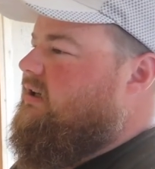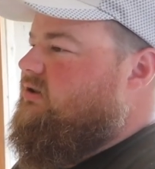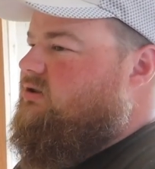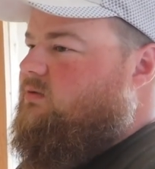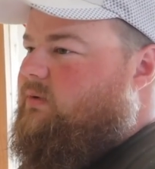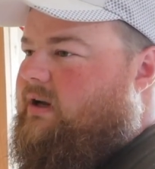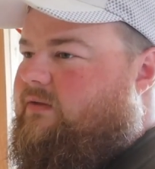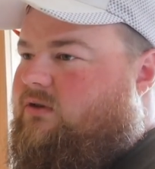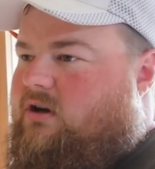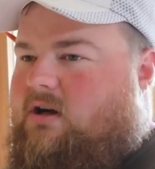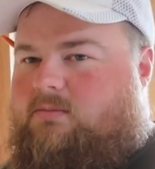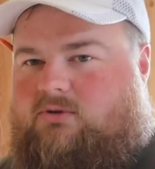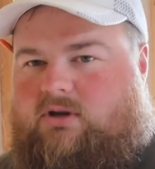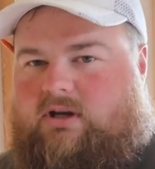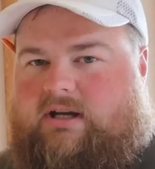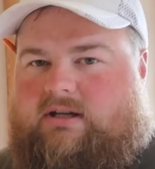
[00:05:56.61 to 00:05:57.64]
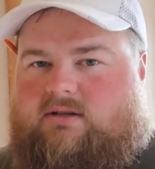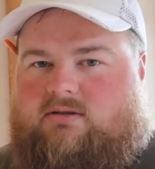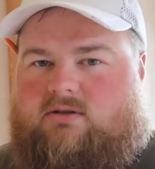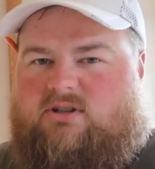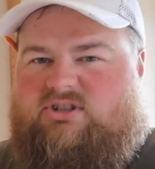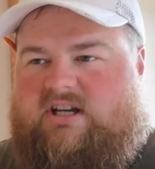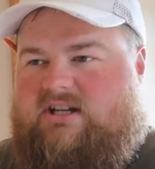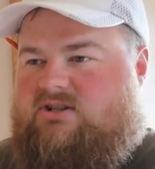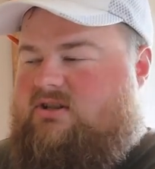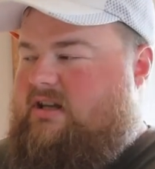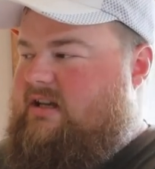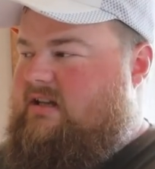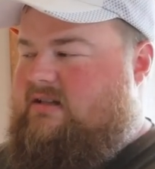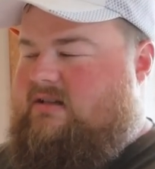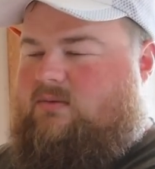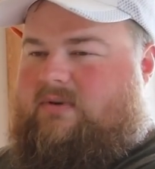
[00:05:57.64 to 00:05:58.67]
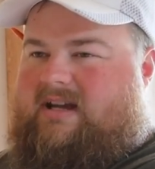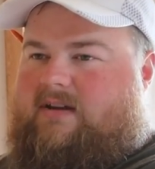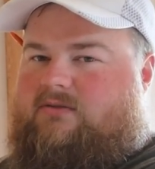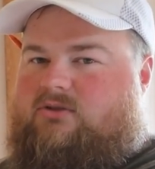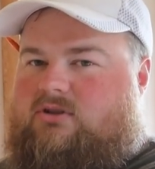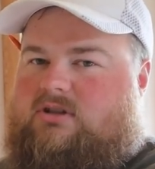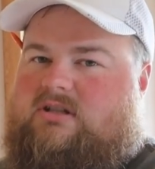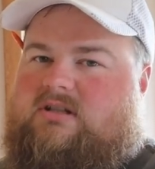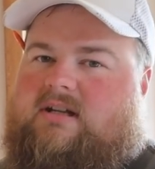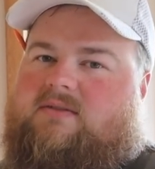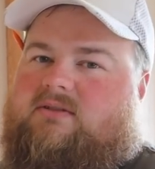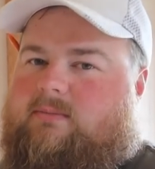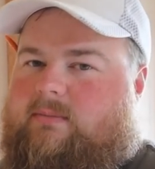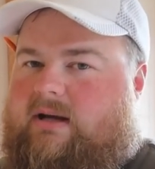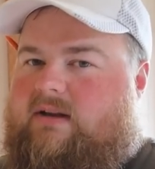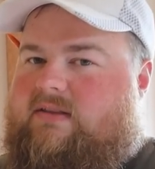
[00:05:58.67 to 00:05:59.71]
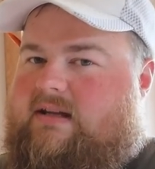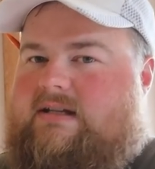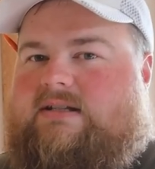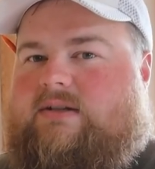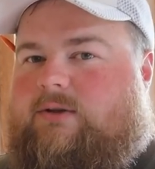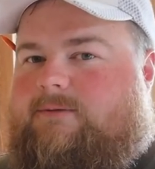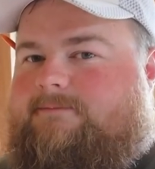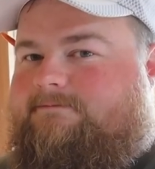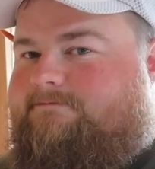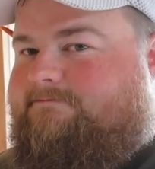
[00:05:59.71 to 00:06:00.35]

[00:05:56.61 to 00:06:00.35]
Should we ever upgrade or change things, we have good stuff to mount things to.